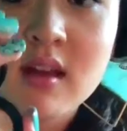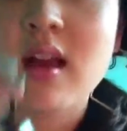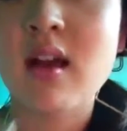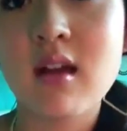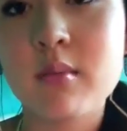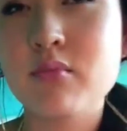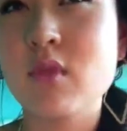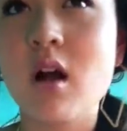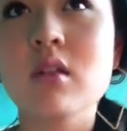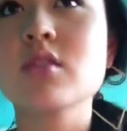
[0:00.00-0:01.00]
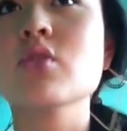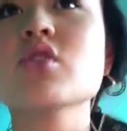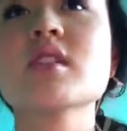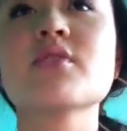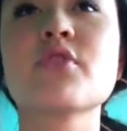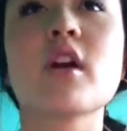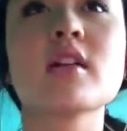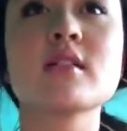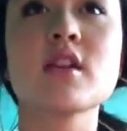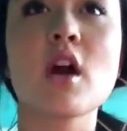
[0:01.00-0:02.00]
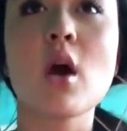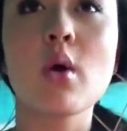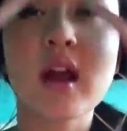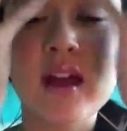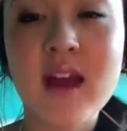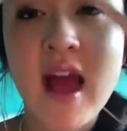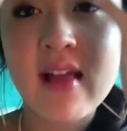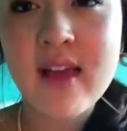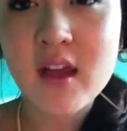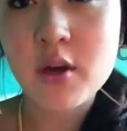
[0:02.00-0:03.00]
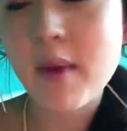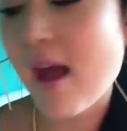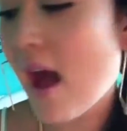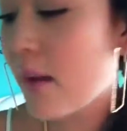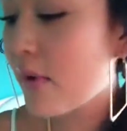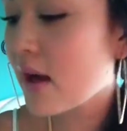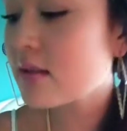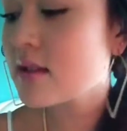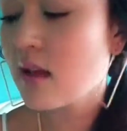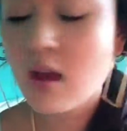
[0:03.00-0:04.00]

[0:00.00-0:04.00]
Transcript: Um, also just for to go where I can highlight under my eyebrows.